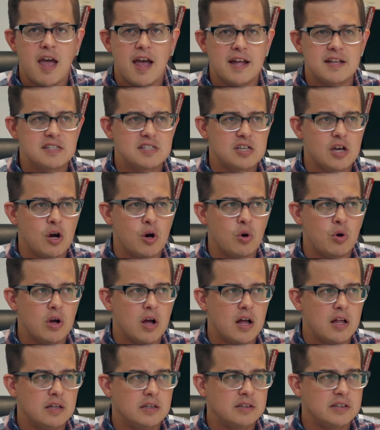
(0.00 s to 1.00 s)
And so
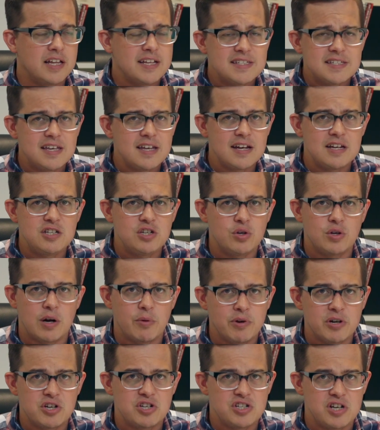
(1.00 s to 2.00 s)
let's get into it. I
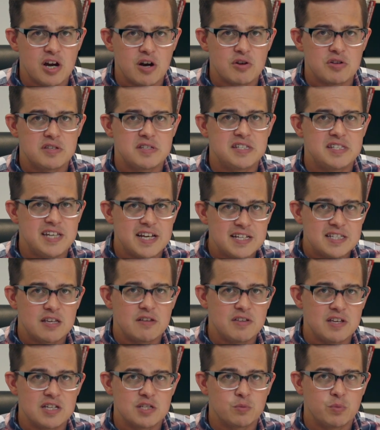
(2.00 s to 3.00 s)
want to share 6 of
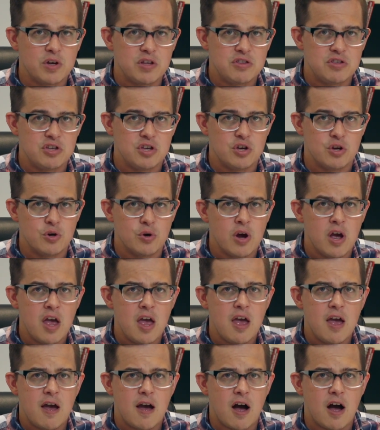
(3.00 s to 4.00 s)
these with you
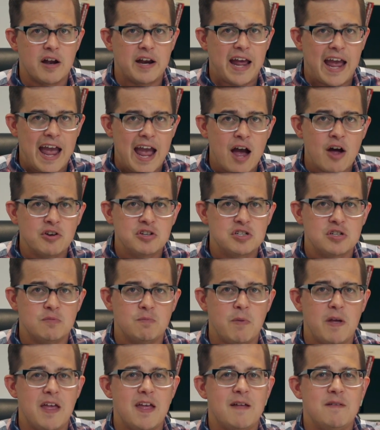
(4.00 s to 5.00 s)
on how
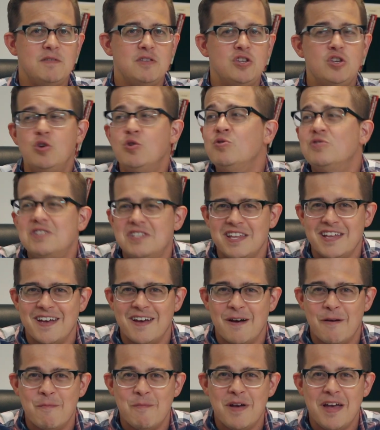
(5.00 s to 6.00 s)
to use
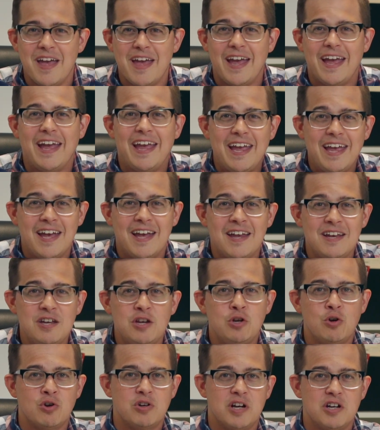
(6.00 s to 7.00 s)
them in
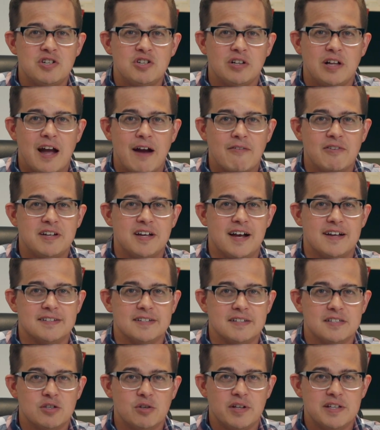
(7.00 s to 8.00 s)
your digital
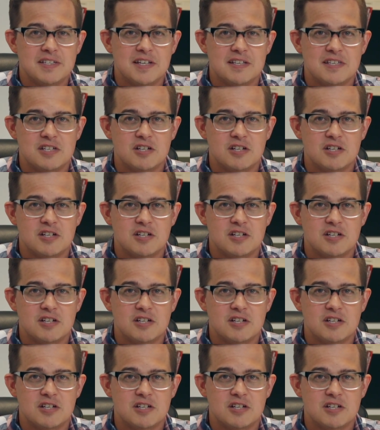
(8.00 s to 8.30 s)
advertising. So let's get